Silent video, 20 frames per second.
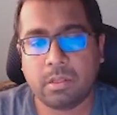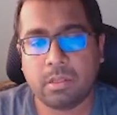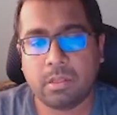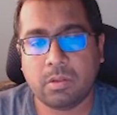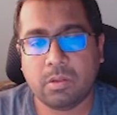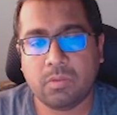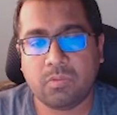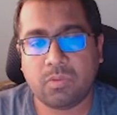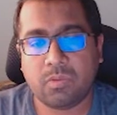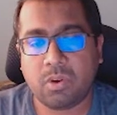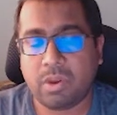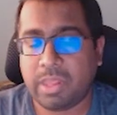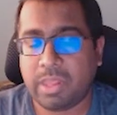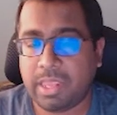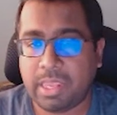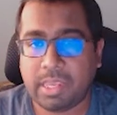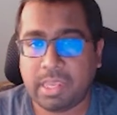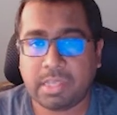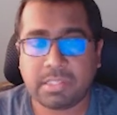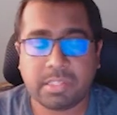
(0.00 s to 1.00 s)
For
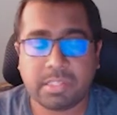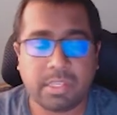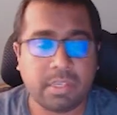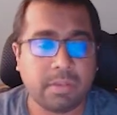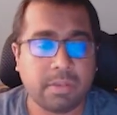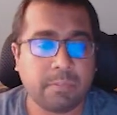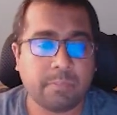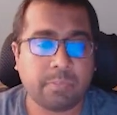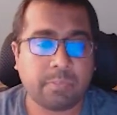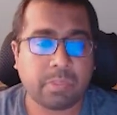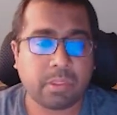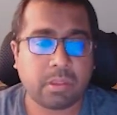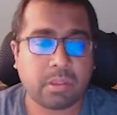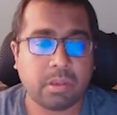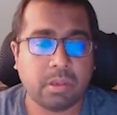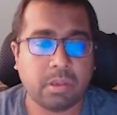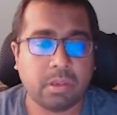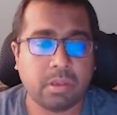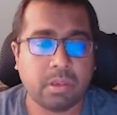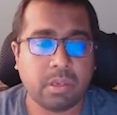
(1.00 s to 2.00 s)
AAC,
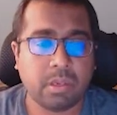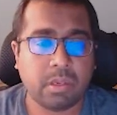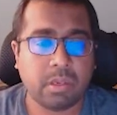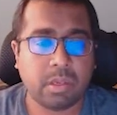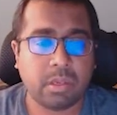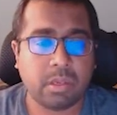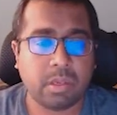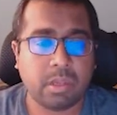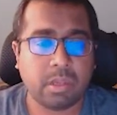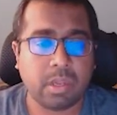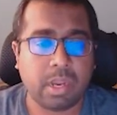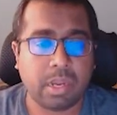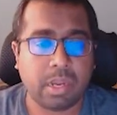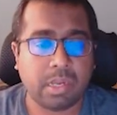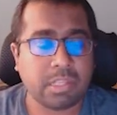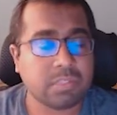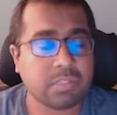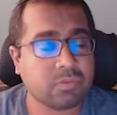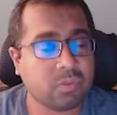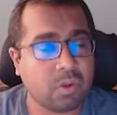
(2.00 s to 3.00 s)
at
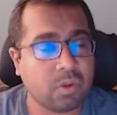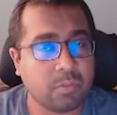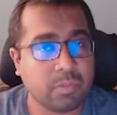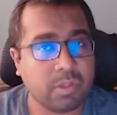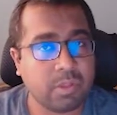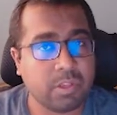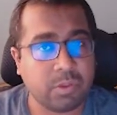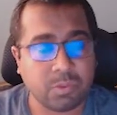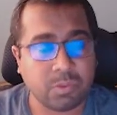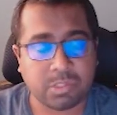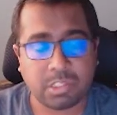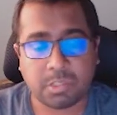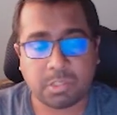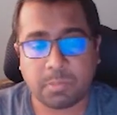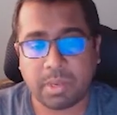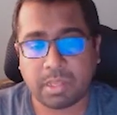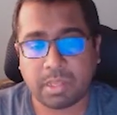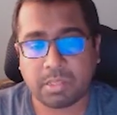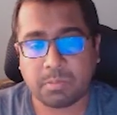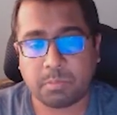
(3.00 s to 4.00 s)
least from the user
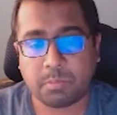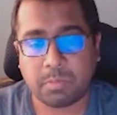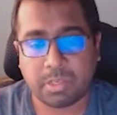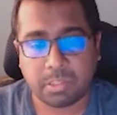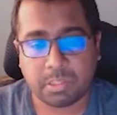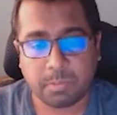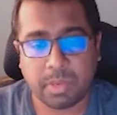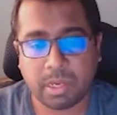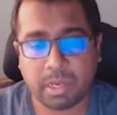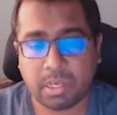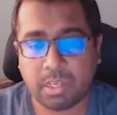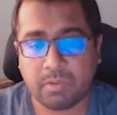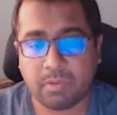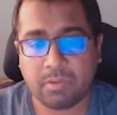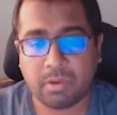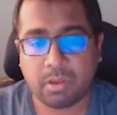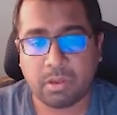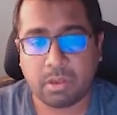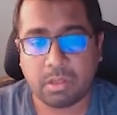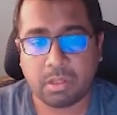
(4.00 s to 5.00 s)
perspective,
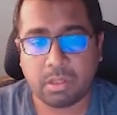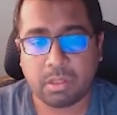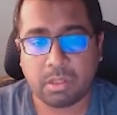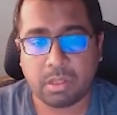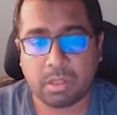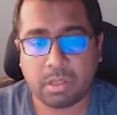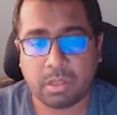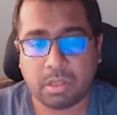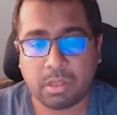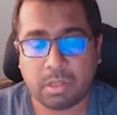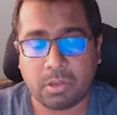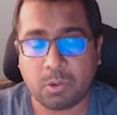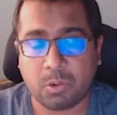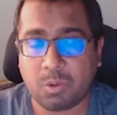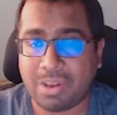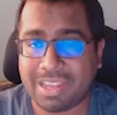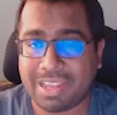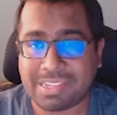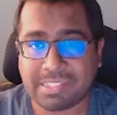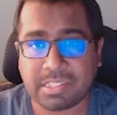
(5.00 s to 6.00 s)
no
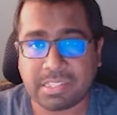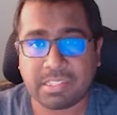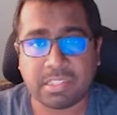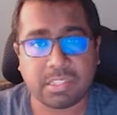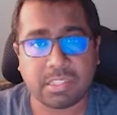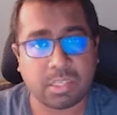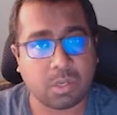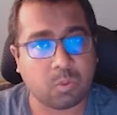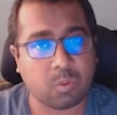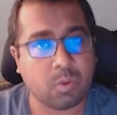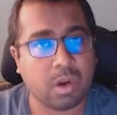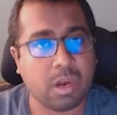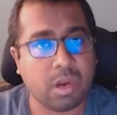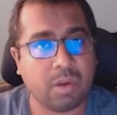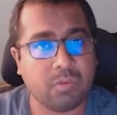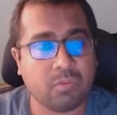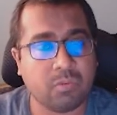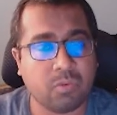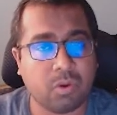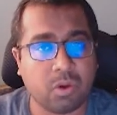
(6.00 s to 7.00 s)
license is
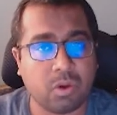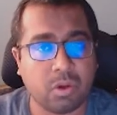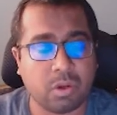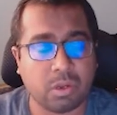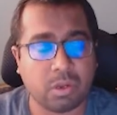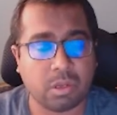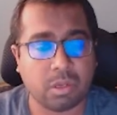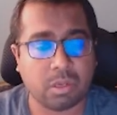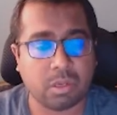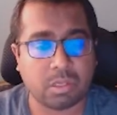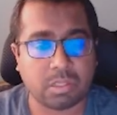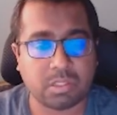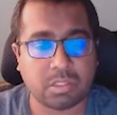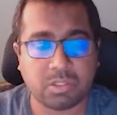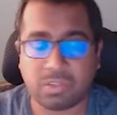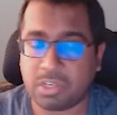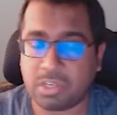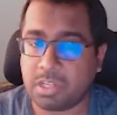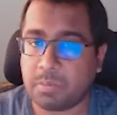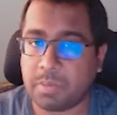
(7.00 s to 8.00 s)
required for
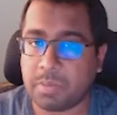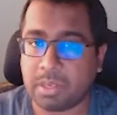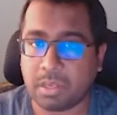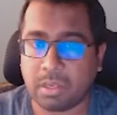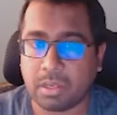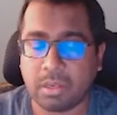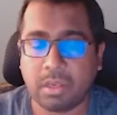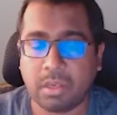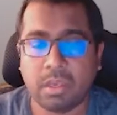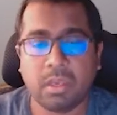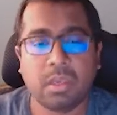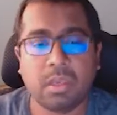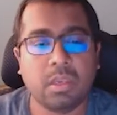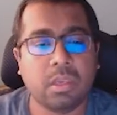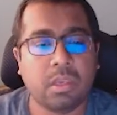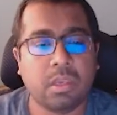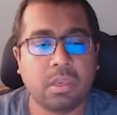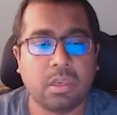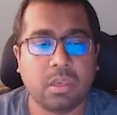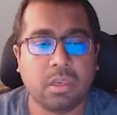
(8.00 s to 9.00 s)
streaming
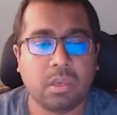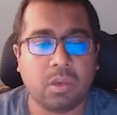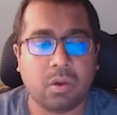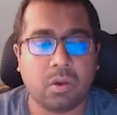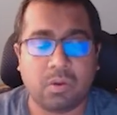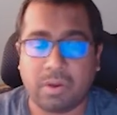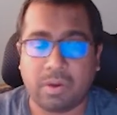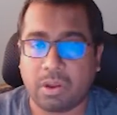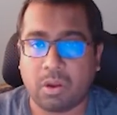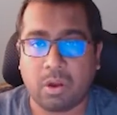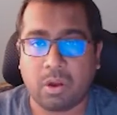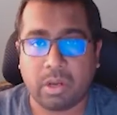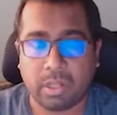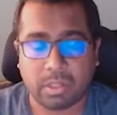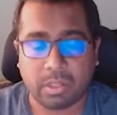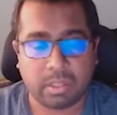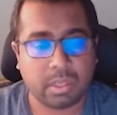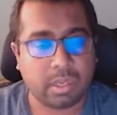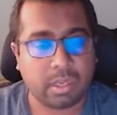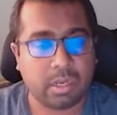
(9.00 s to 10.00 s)
or recording
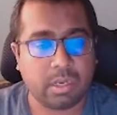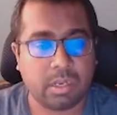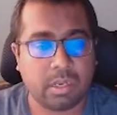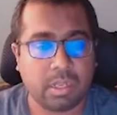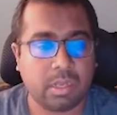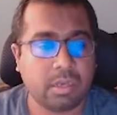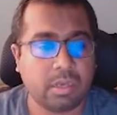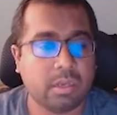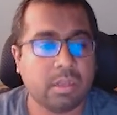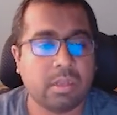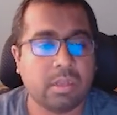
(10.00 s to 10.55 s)
the content.